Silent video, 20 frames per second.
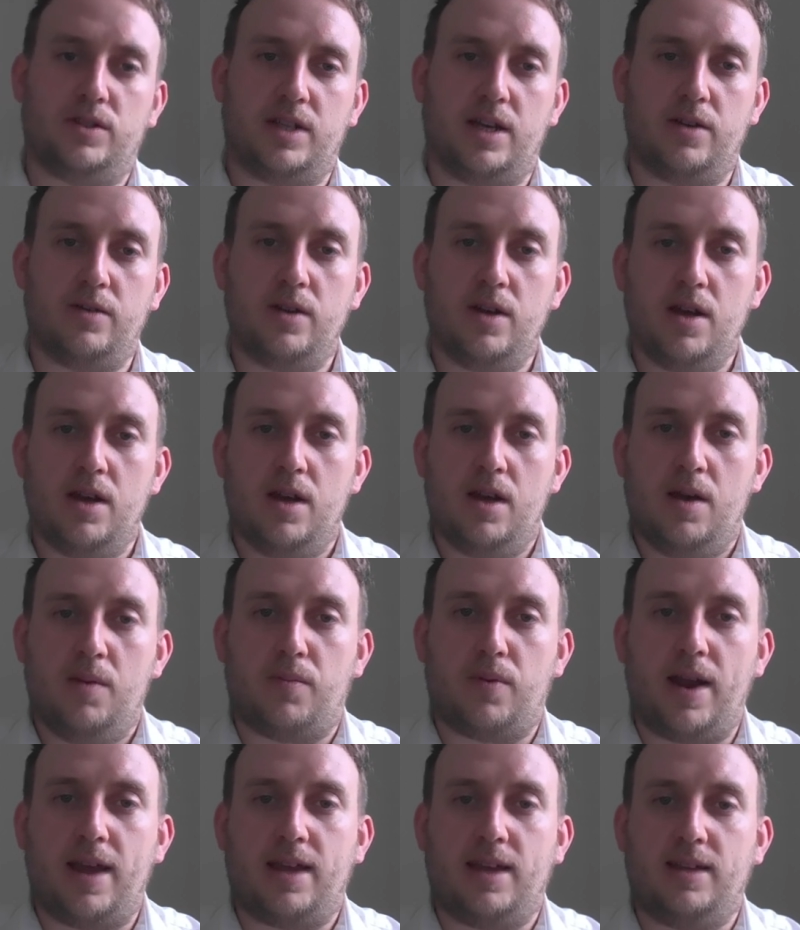So
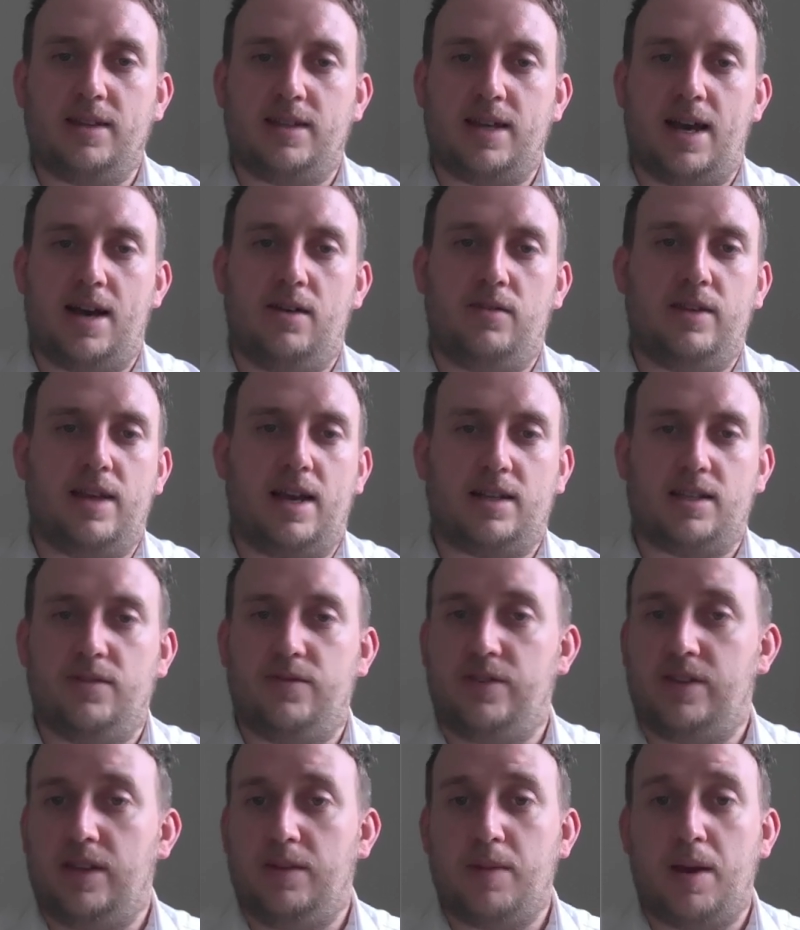breaking down the
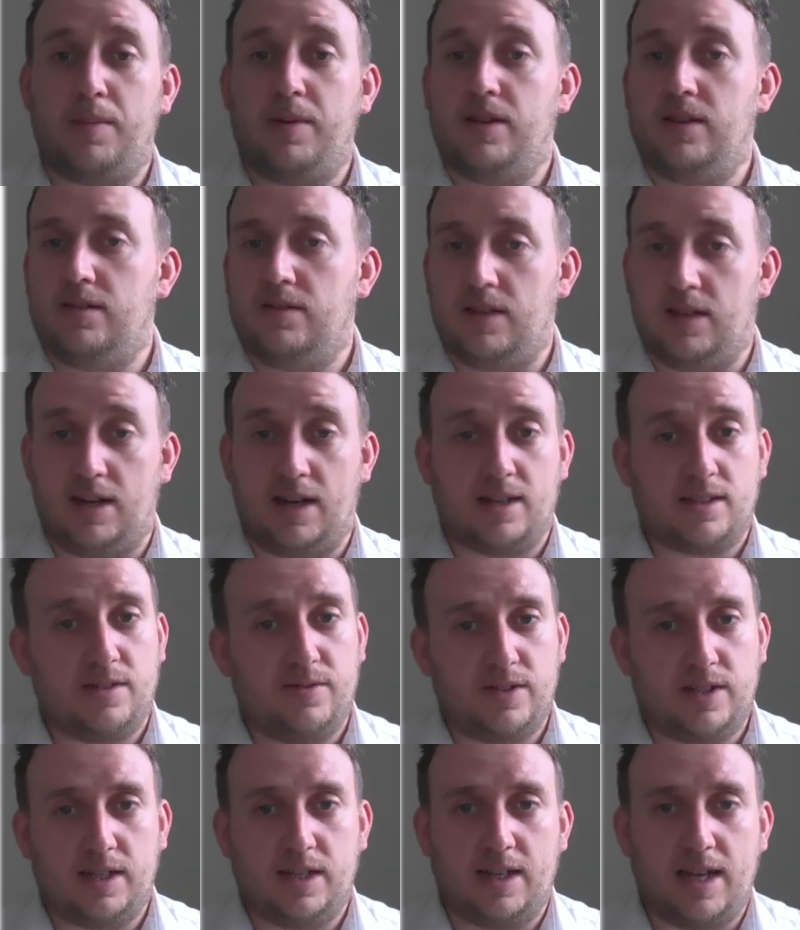activity, maybe in an
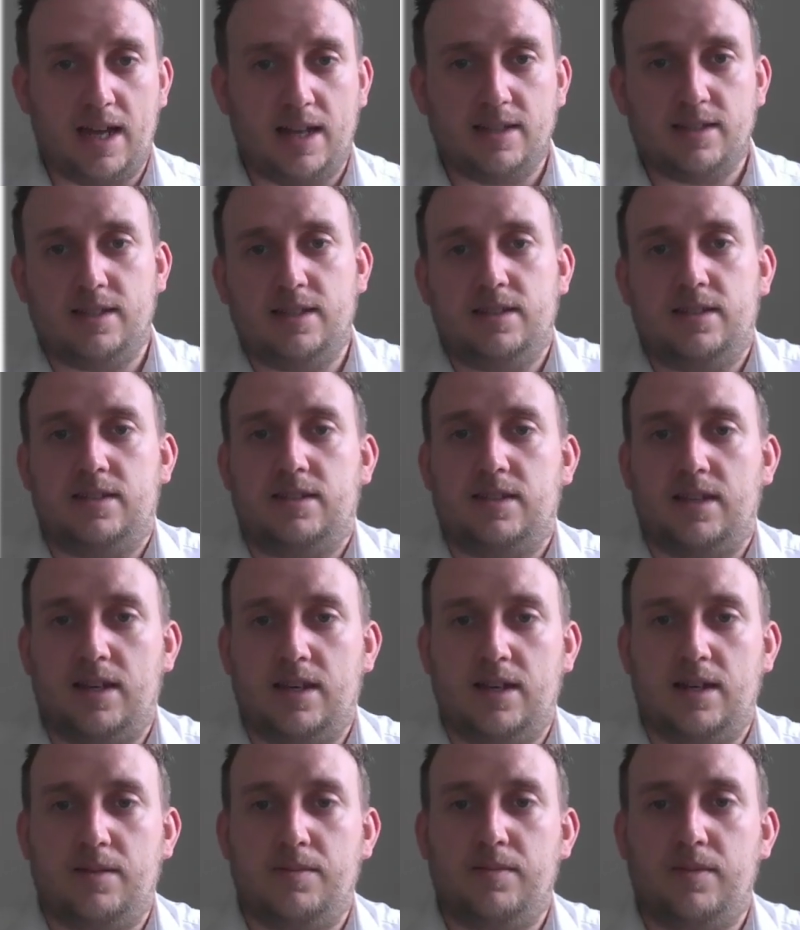activity analysis,
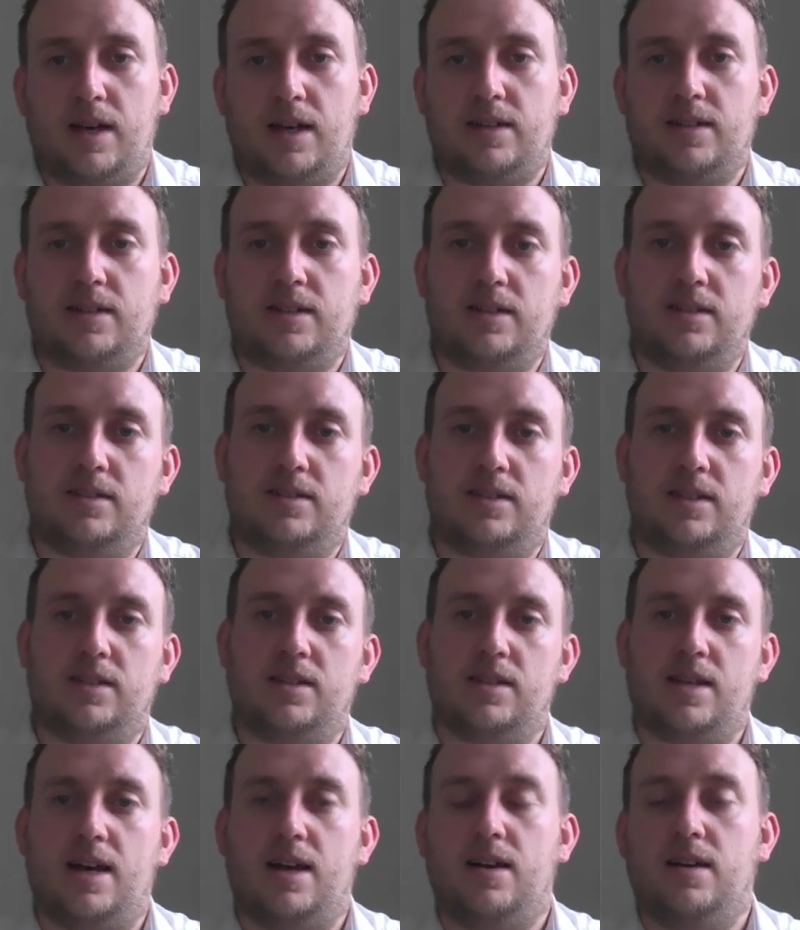and then consider
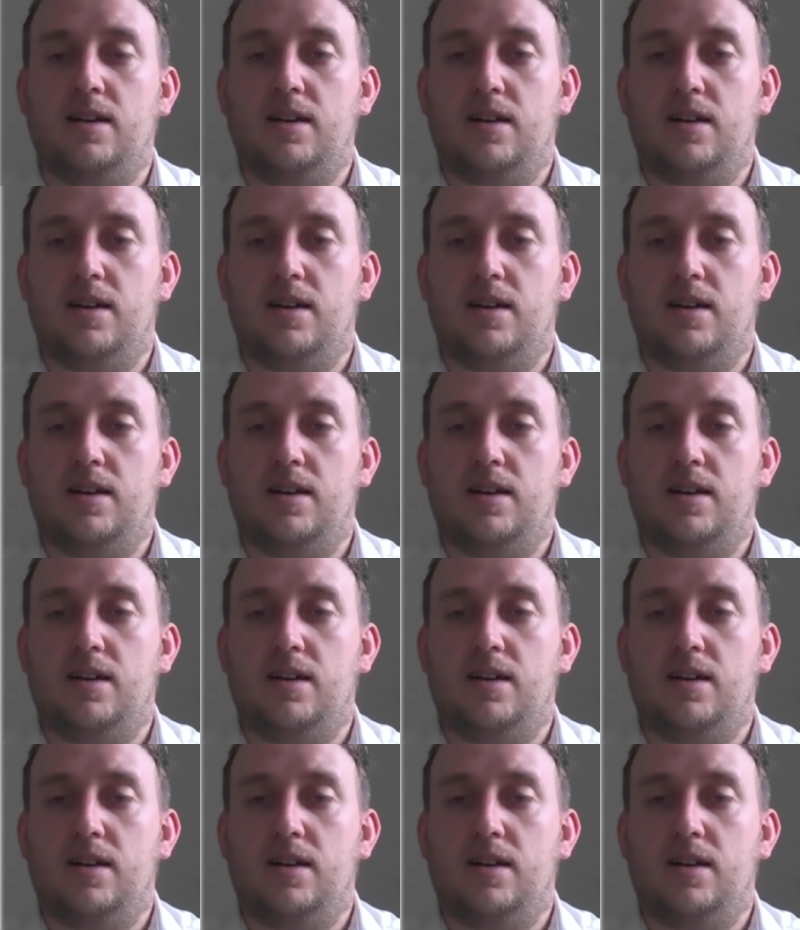that